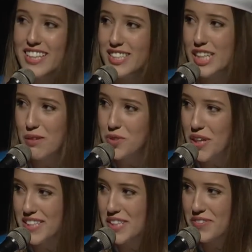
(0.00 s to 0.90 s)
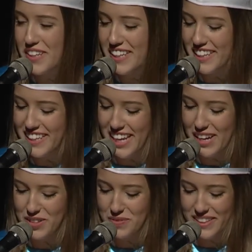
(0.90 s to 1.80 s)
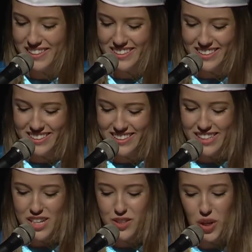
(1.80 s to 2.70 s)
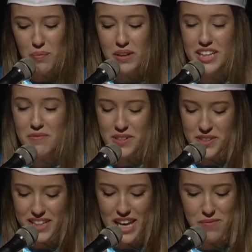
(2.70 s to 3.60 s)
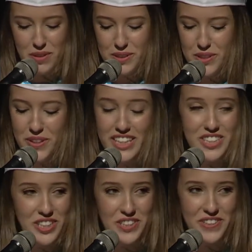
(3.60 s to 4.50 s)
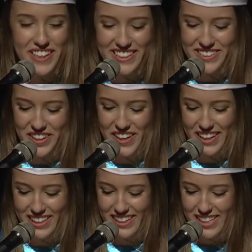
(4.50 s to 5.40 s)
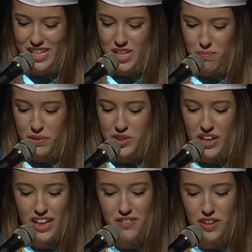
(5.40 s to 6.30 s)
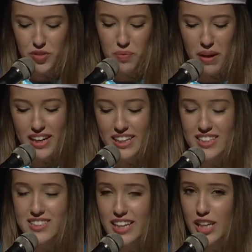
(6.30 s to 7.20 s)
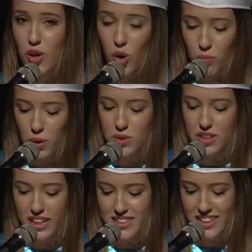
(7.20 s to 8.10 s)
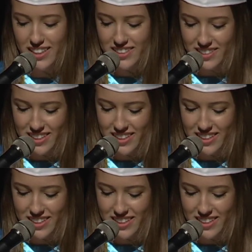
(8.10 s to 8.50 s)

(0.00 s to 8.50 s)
Sam Tracy reading the announcements, dropping into Mr. Campbell's to drink a ginger ale and talk, Mr. Hunnefeld reminding us that he almost likes us,